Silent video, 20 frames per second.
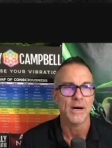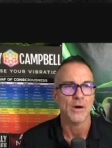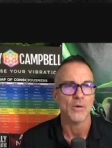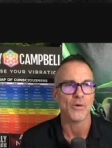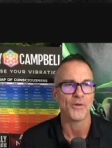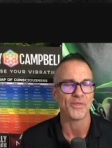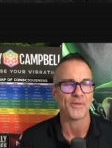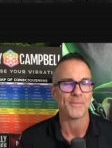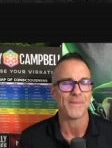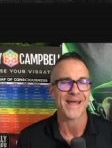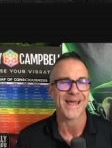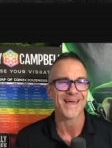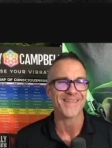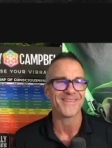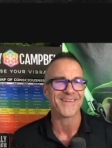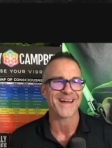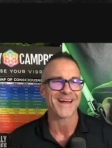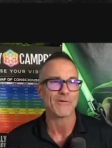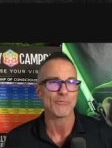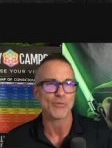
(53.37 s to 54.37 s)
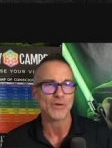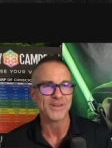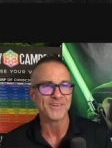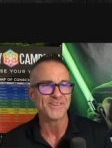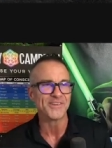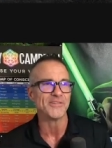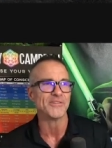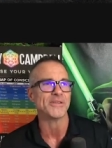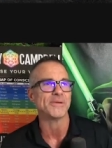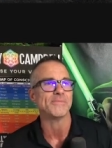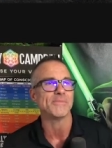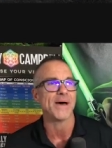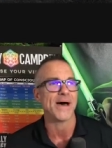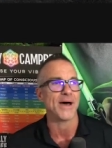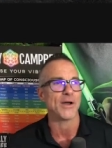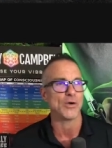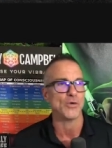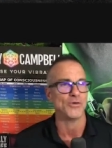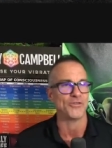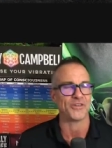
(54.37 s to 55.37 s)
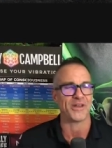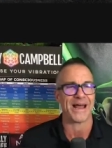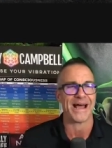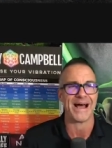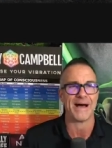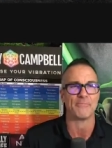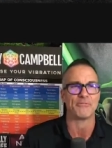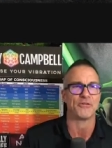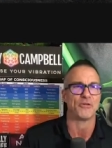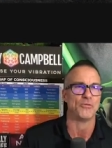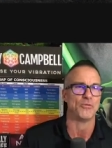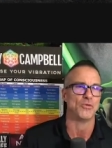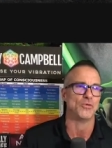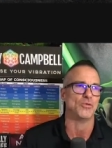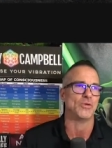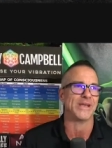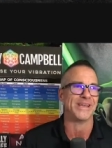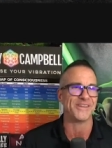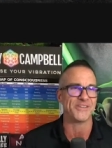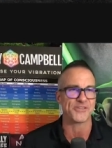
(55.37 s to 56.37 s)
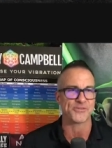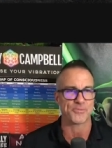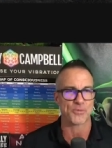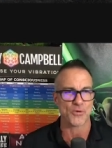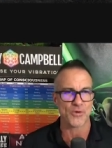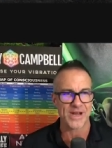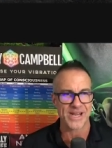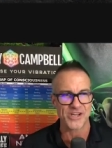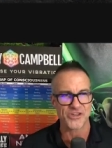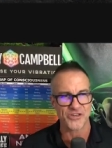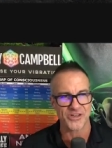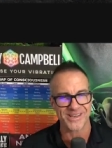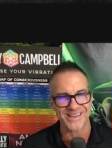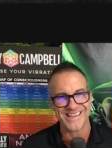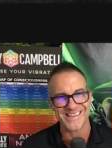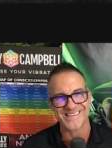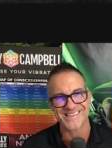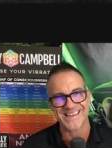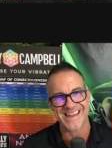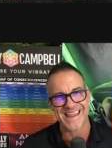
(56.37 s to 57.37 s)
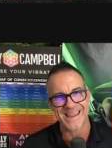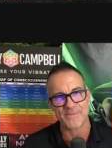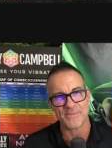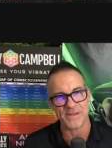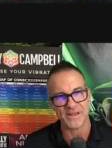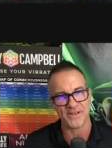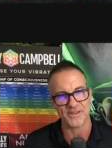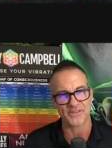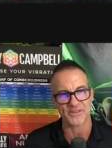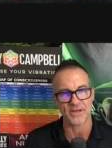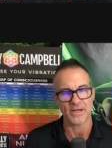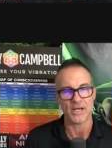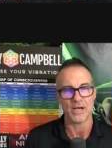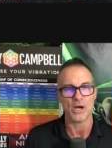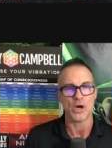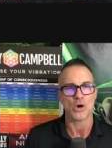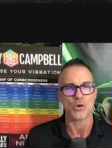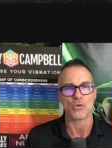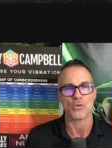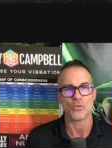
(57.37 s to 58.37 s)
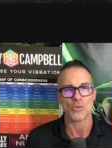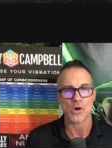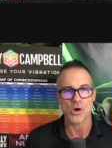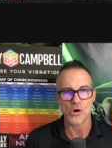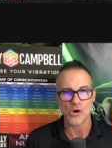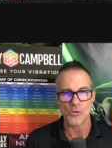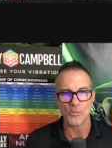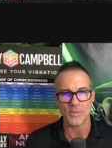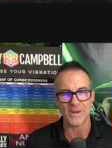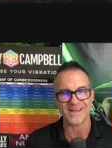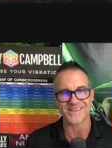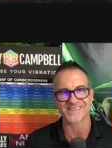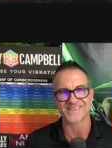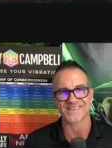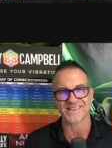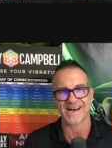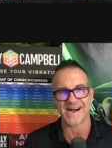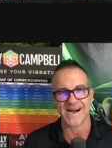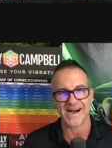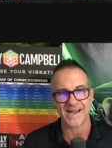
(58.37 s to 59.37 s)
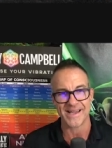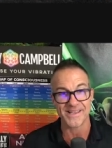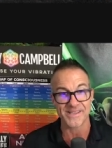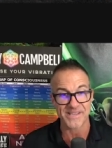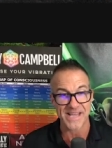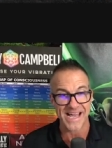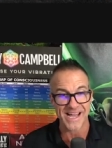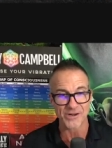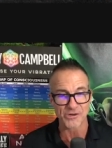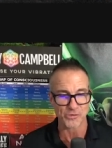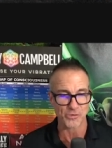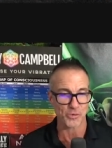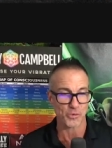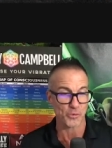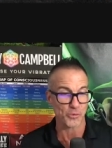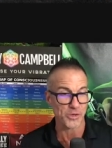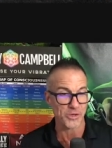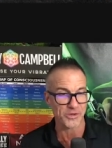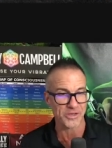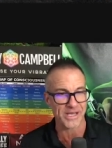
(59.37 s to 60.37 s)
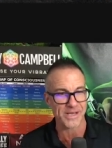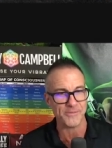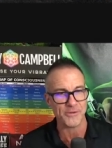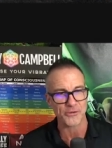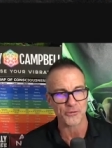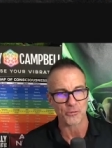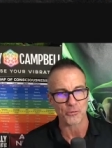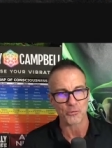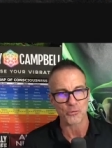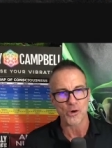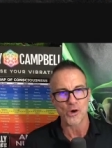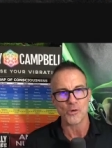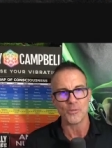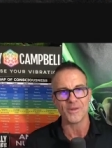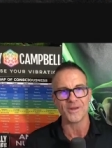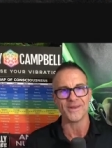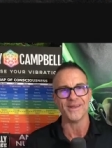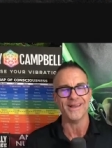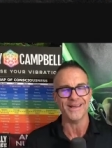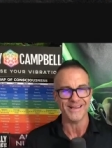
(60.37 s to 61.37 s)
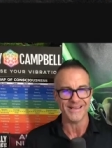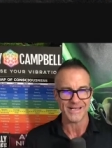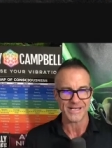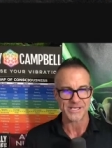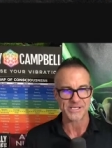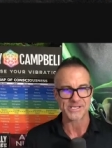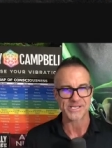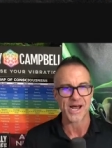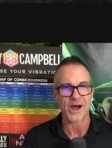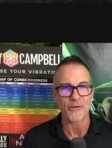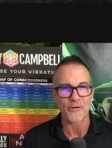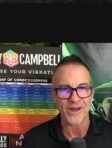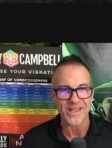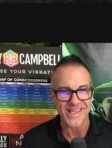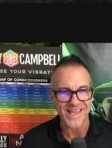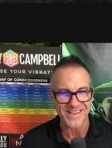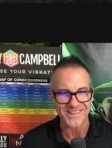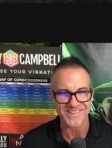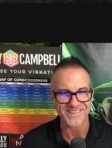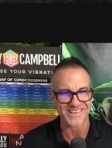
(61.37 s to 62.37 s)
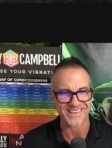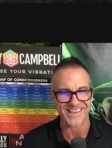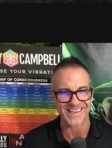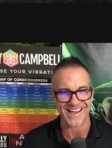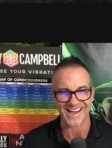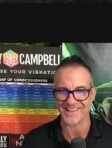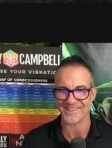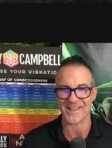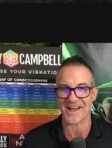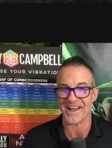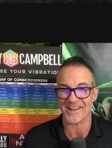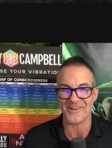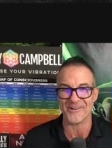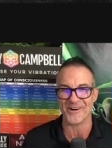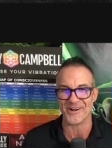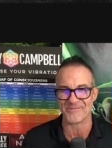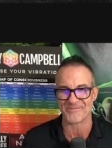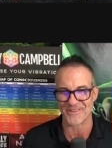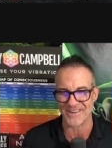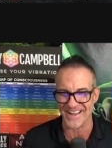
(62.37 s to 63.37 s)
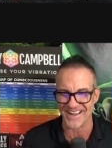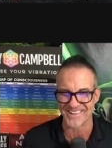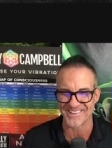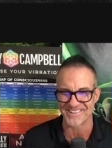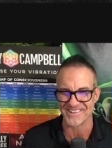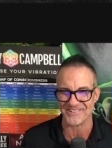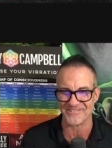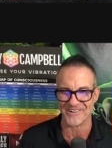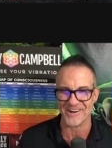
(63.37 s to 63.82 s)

with a man that I recently met who's an absolute inspiration. His name is Rome Za. His actual real name is Roman Zarayensky. I, I know I pronounced it